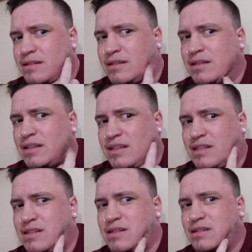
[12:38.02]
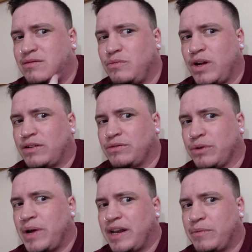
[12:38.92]
is what
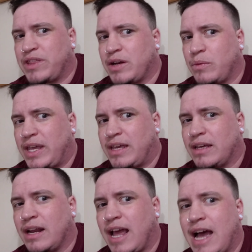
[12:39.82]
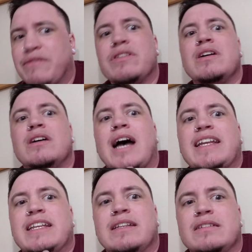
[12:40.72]
grew in within a week and a half. I
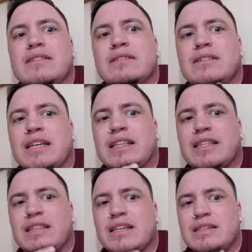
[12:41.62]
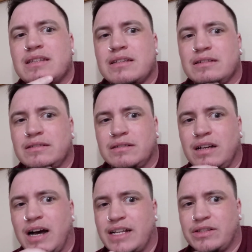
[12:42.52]
didn't get this
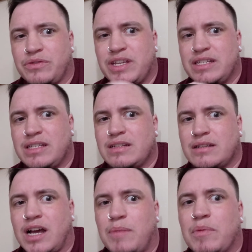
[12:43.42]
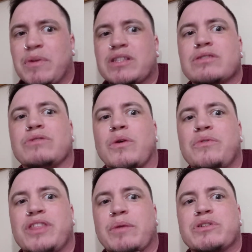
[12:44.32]
cut, so this is a couple months
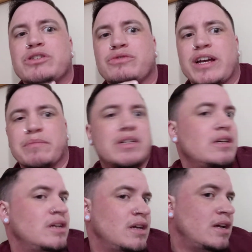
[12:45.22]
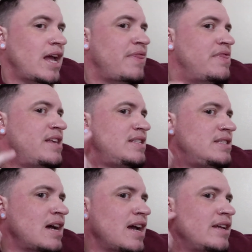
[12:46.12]
growth that was trimmed, and this
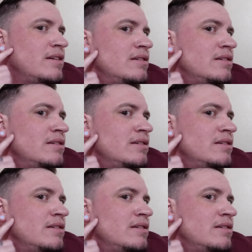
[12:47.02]
side